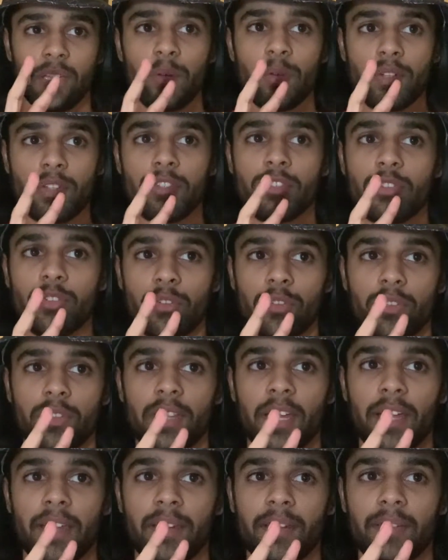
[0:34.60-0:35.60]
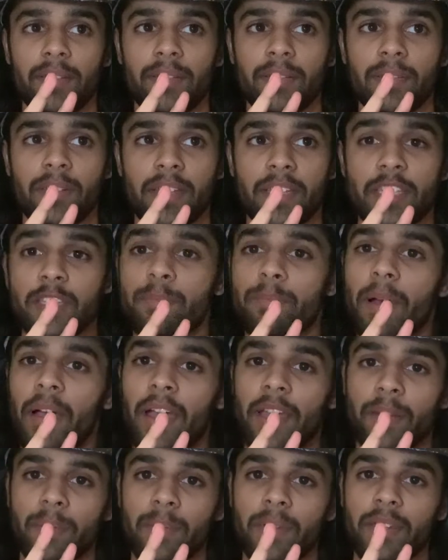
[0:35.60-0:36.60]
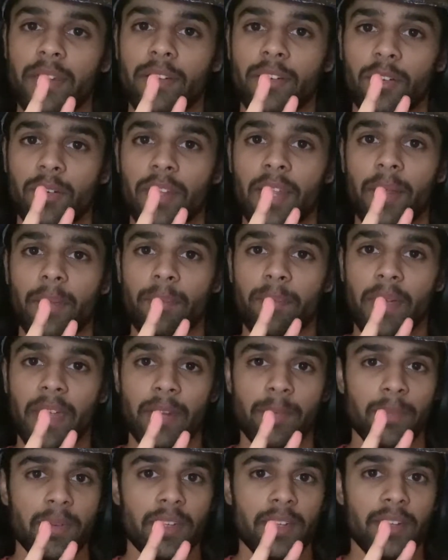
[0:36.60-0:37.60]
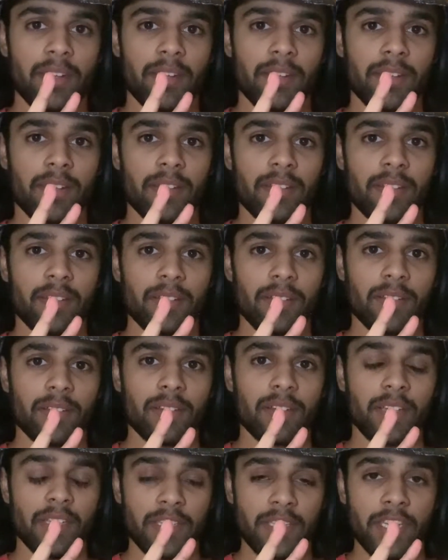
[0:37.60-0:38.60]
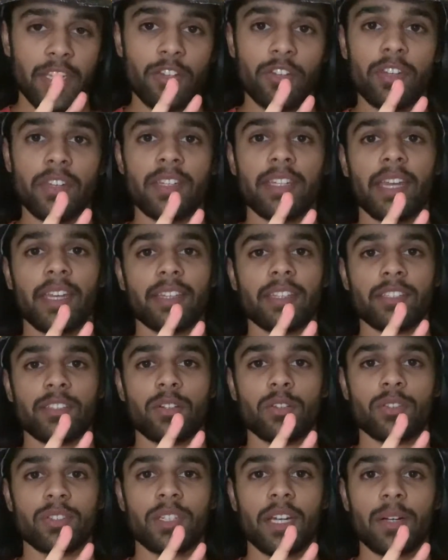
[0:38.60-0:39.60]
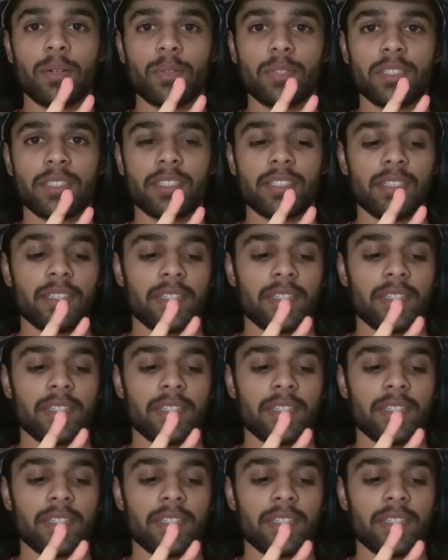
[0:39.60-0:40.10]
two that inspired me or that made me continue to take these cold showers.